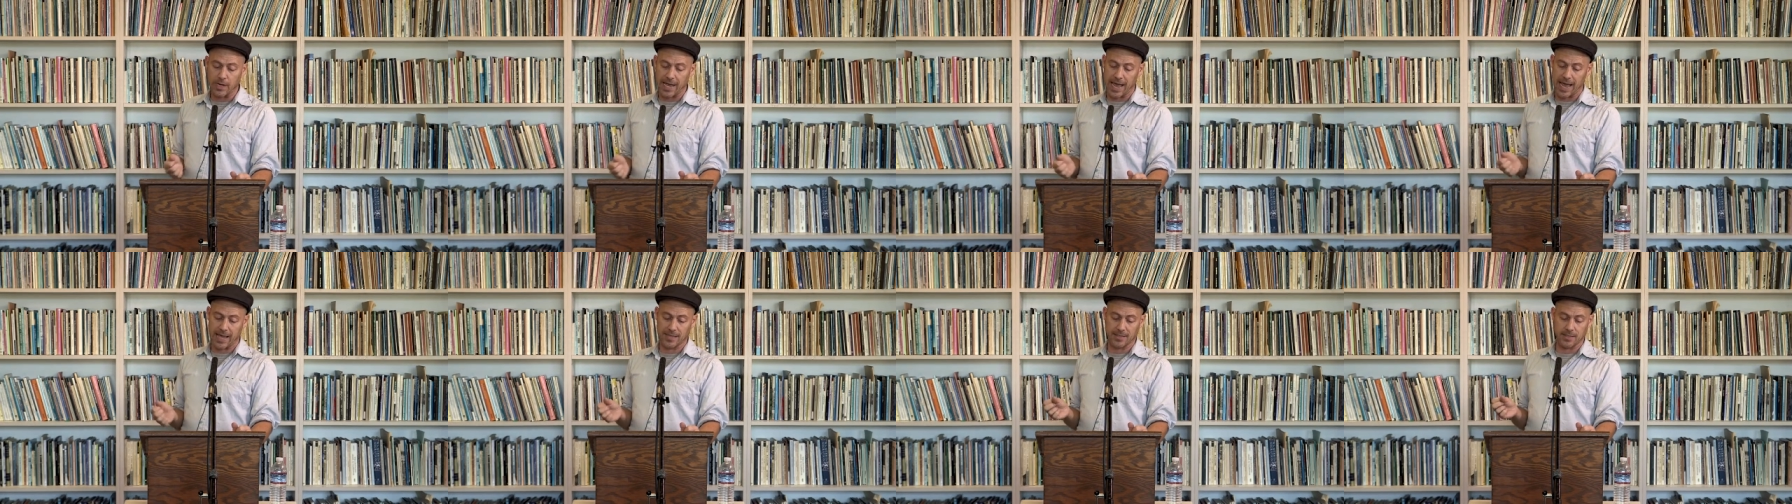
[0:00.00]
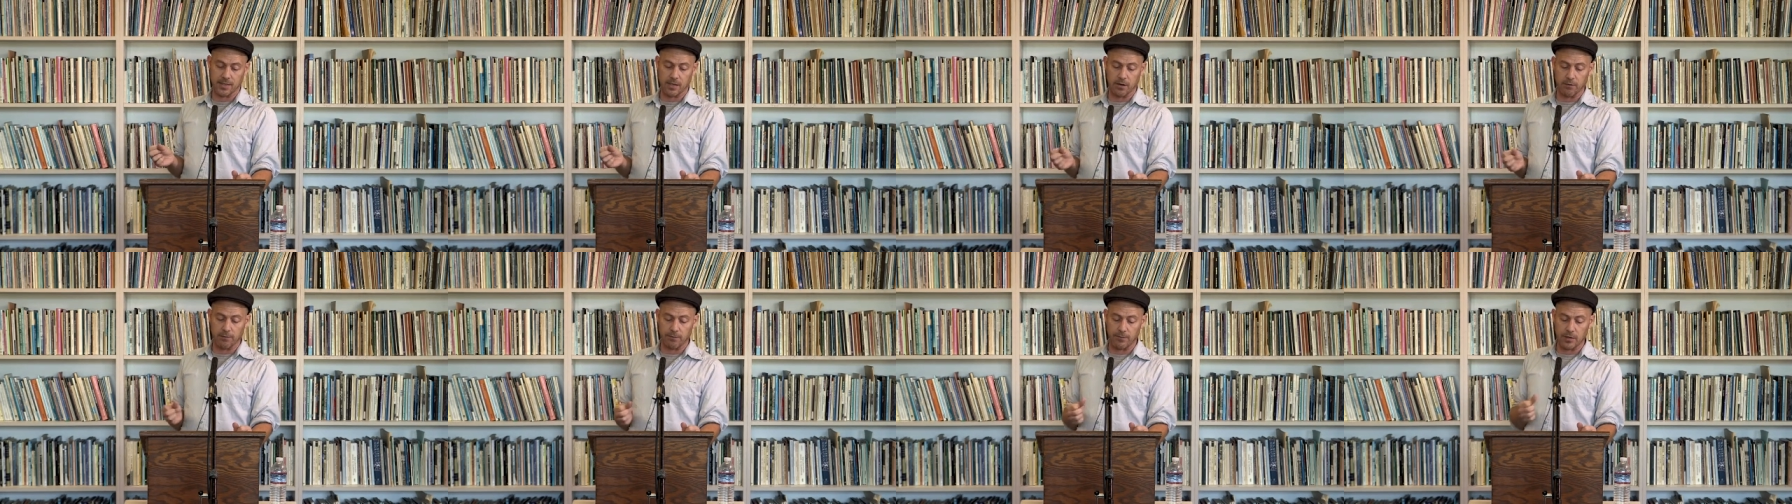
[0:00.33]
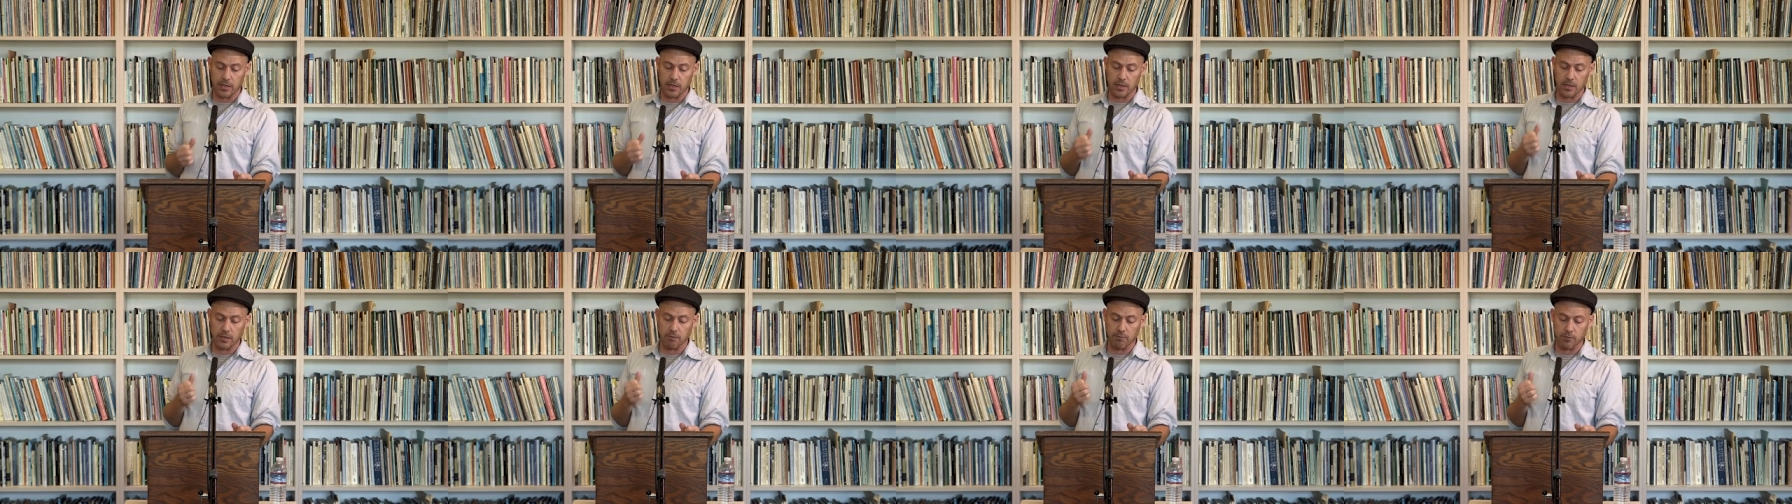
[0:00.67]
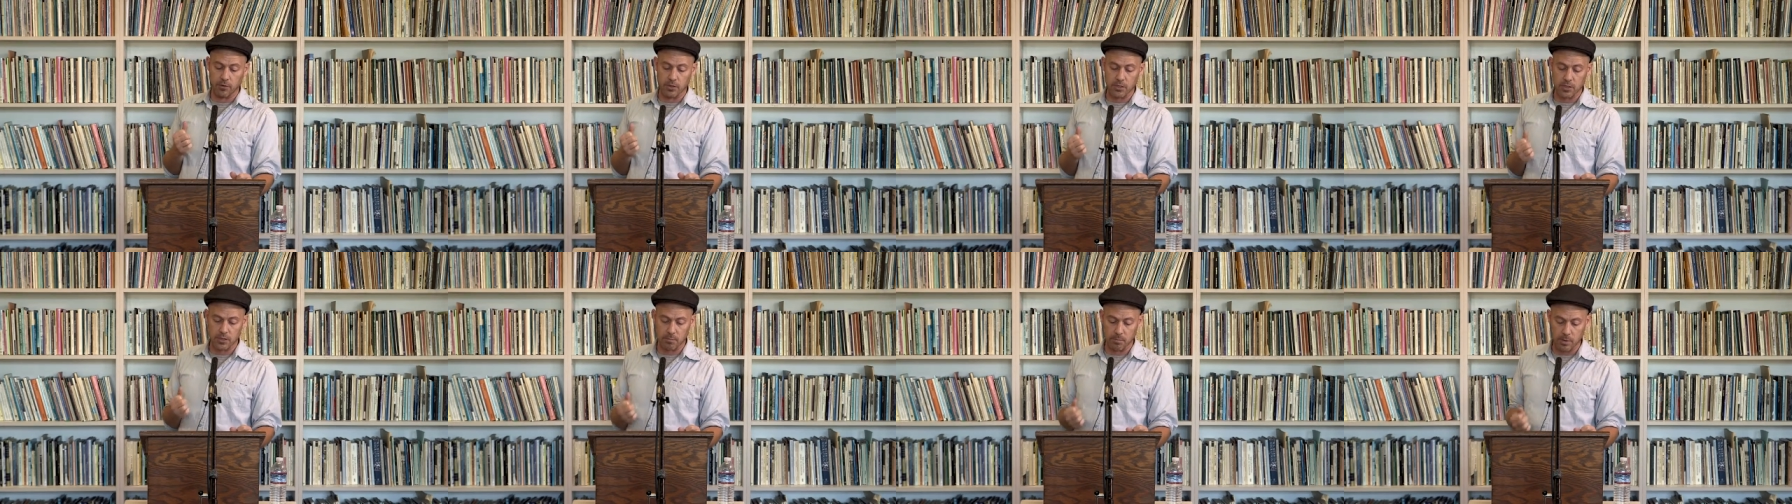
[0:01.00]
cast their
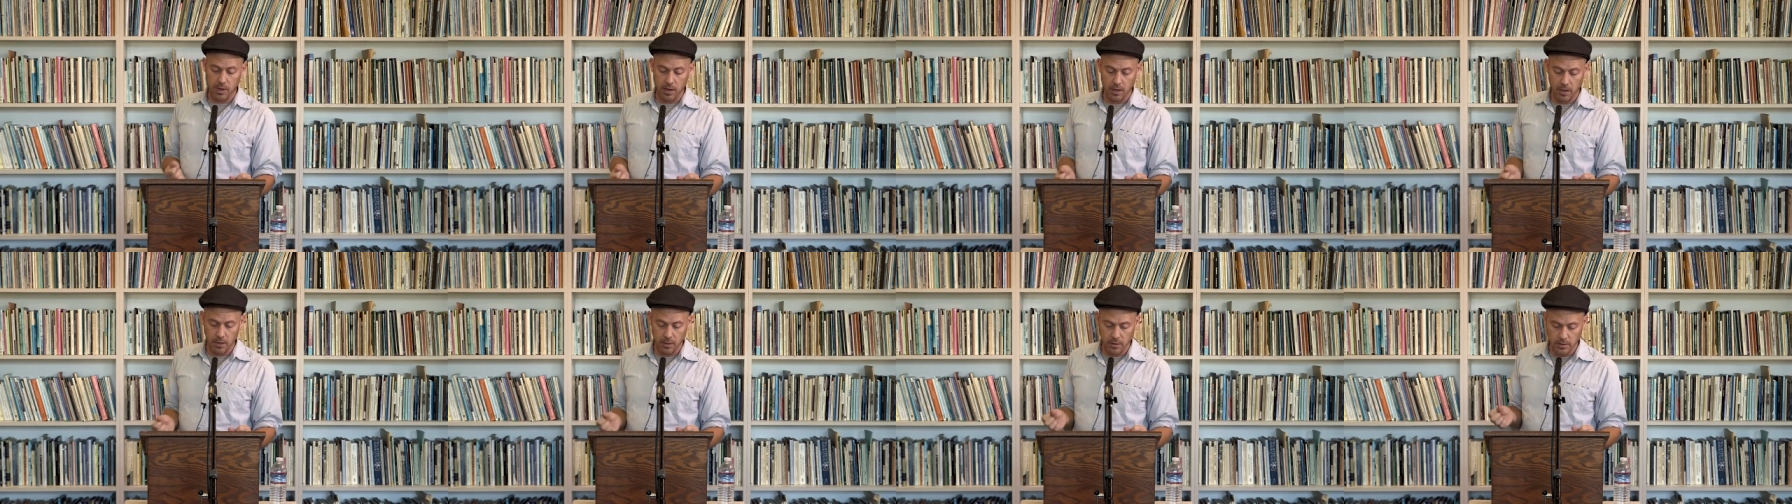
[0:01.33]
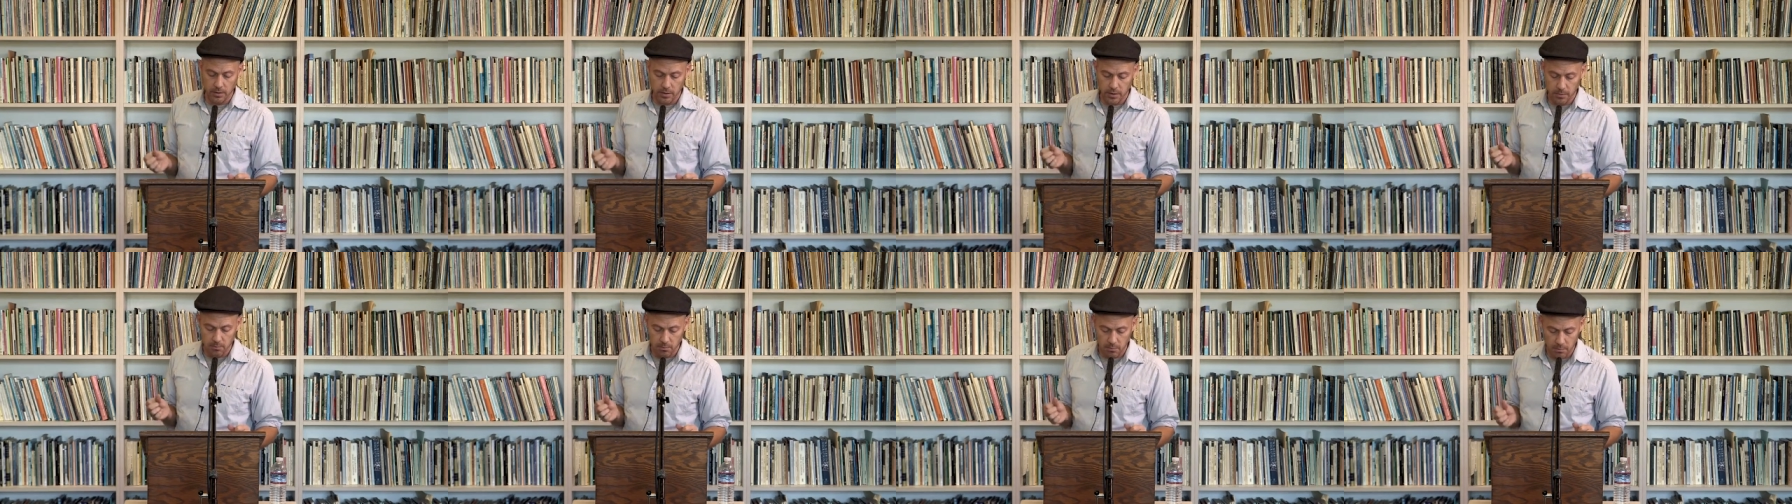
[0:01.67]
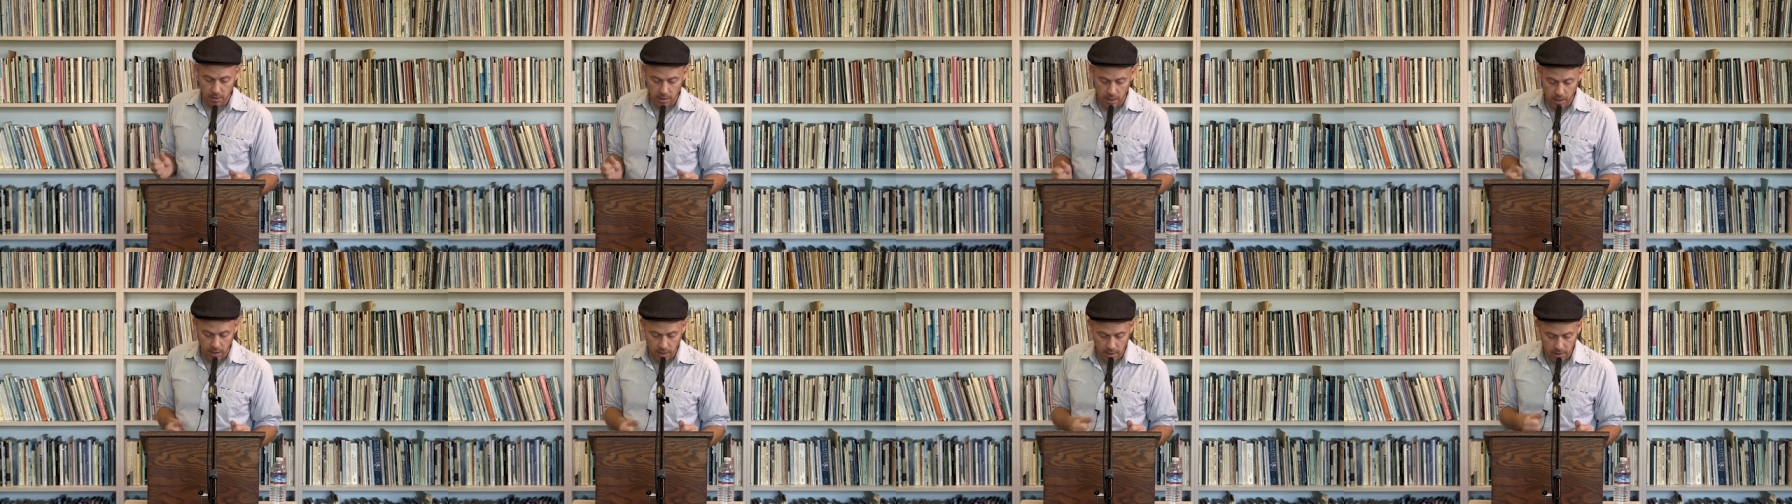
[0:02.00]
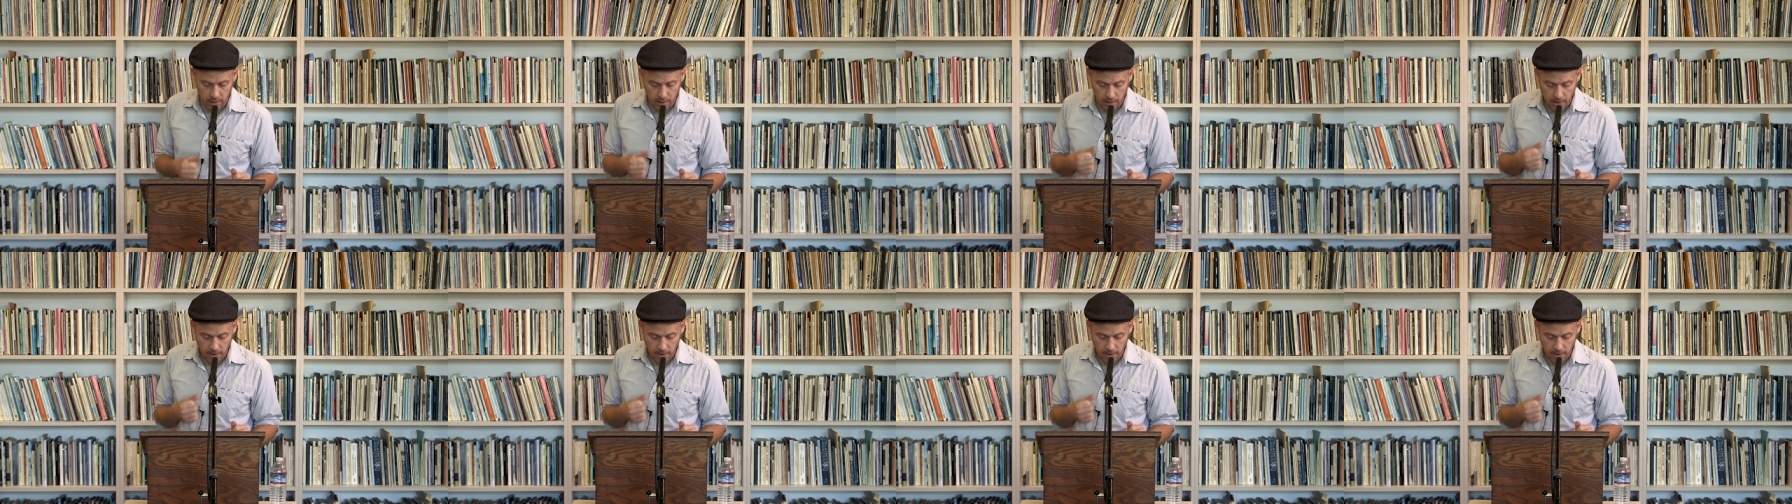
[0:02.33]
feverish spells in blood.